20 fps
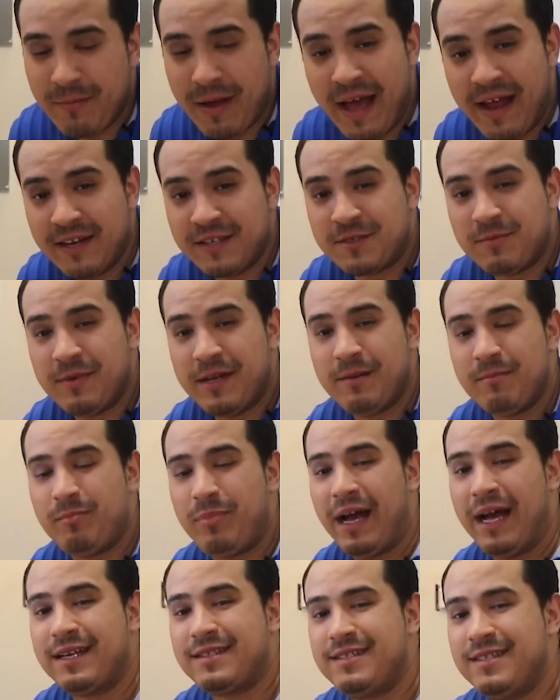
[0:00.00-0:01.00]
Management,
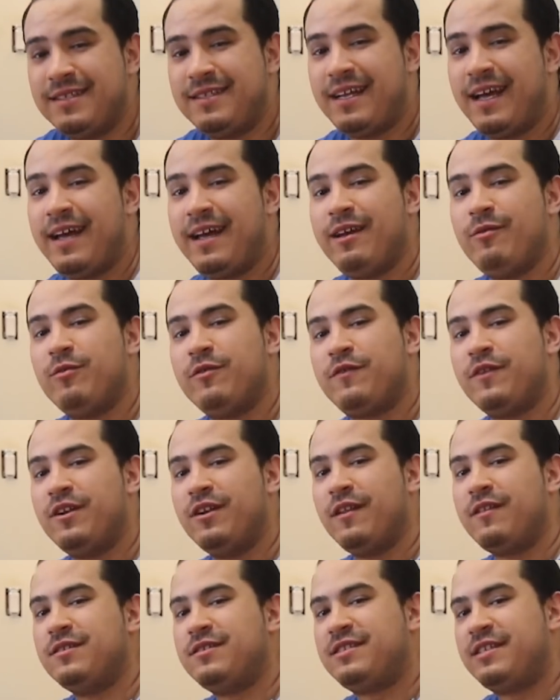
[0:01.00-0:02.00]
back today with
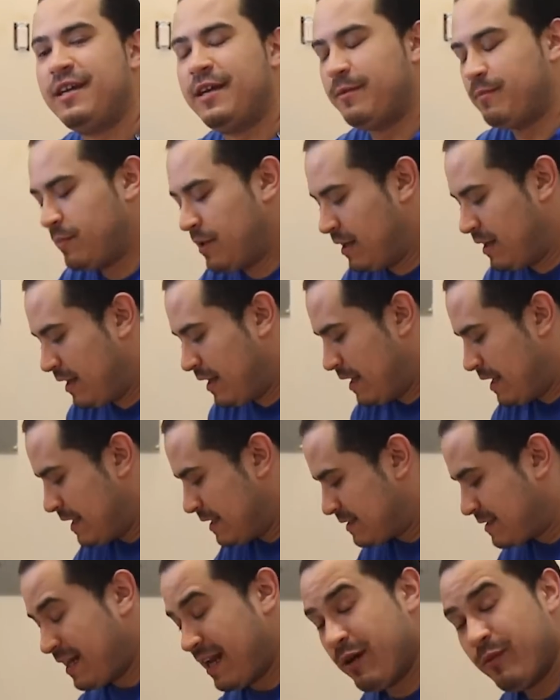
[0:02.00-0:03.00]
another tip.
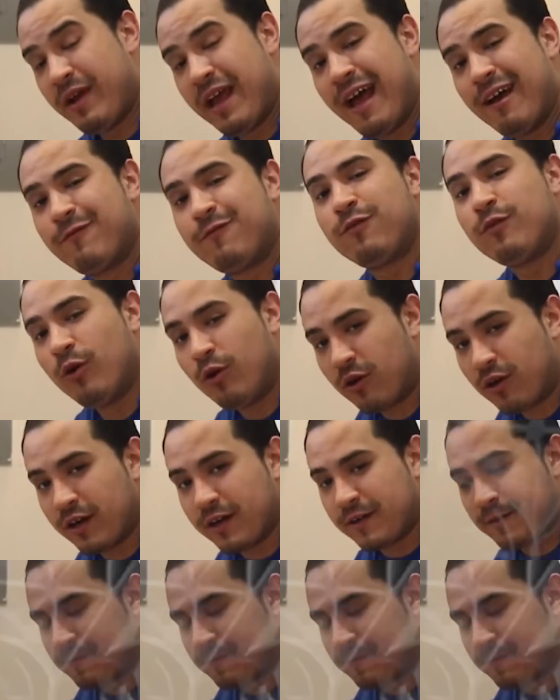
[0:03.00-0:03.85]
Today we have flooring.